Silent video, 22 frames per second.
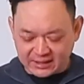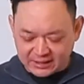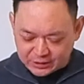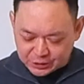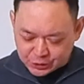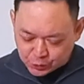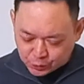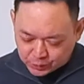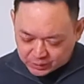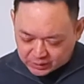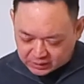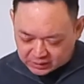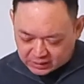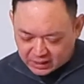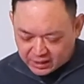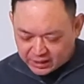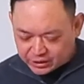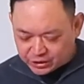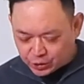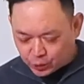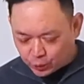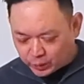You will
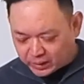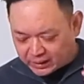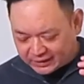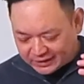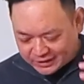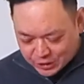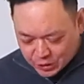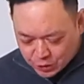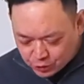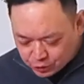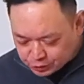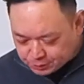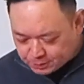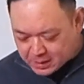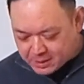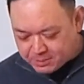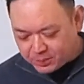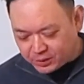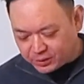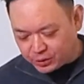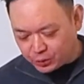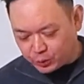use
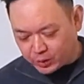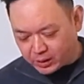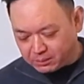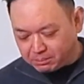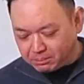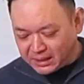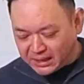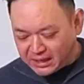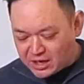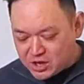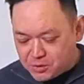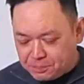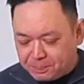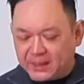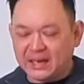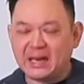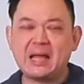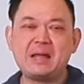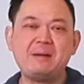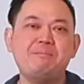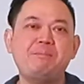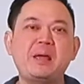people, you will
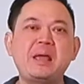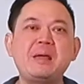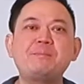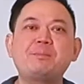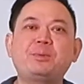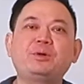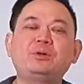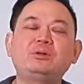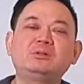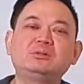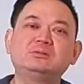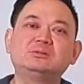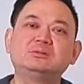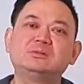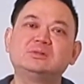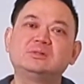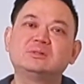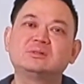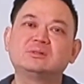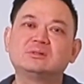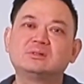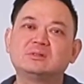manipulate people
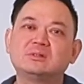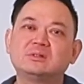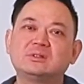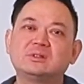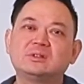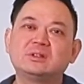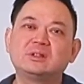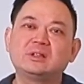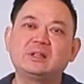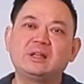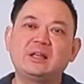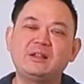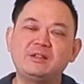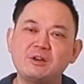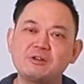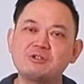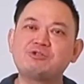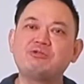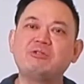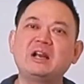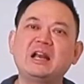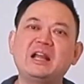in
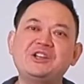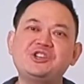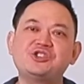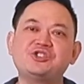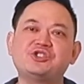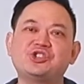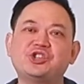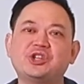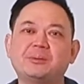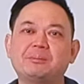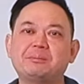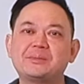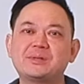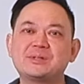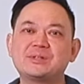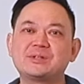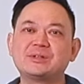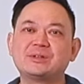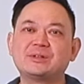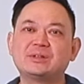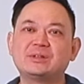those relationships.